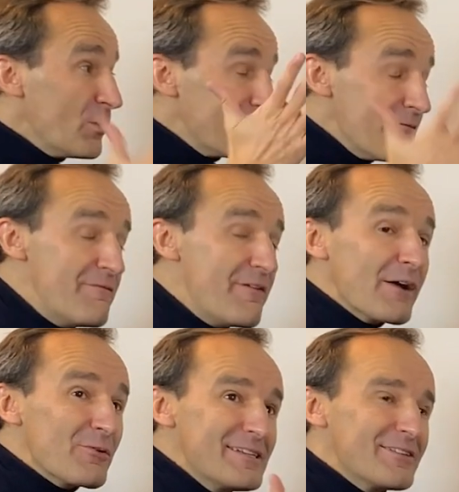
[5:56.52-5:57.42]
it
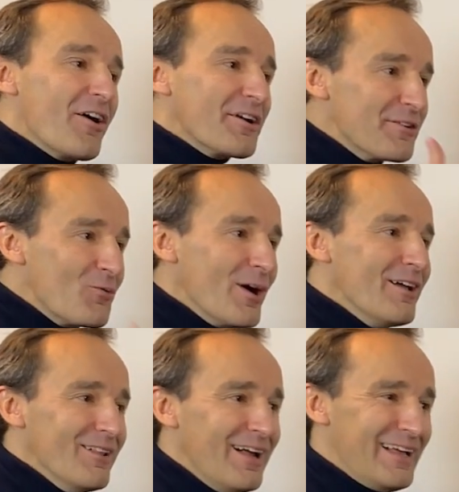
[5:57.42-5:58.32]
very darn
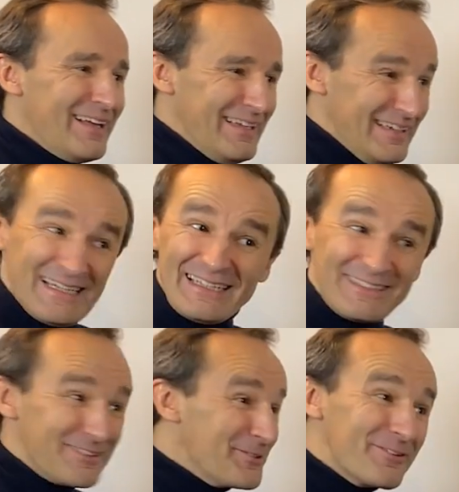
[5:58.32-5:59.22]
well, and
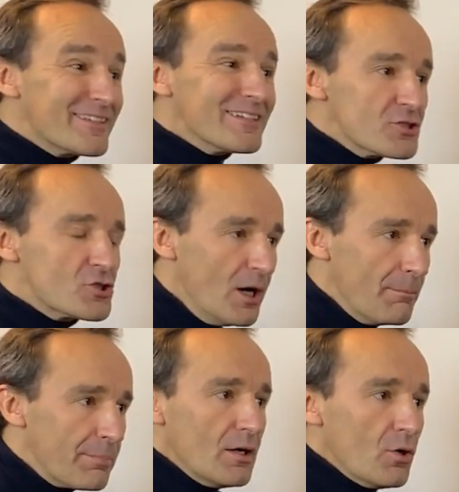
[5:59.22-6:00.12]
you still
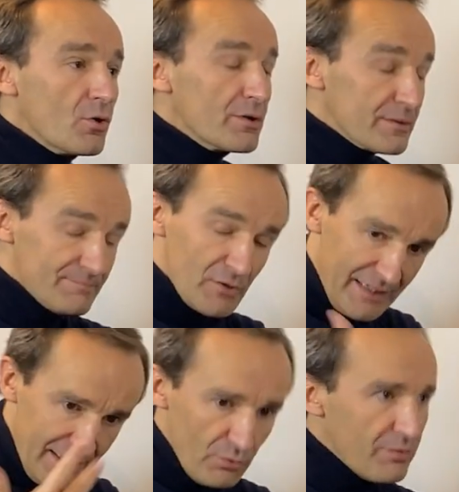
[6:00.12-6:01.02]
jump. Or
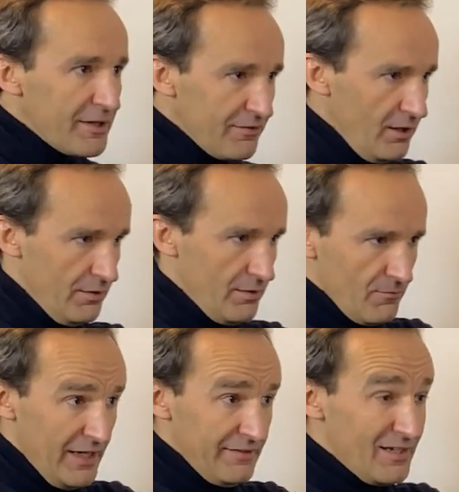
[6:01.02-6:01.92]
again with my son,
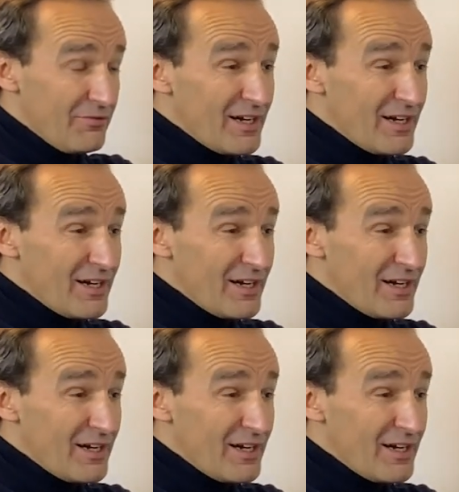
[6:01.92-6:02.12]
right? If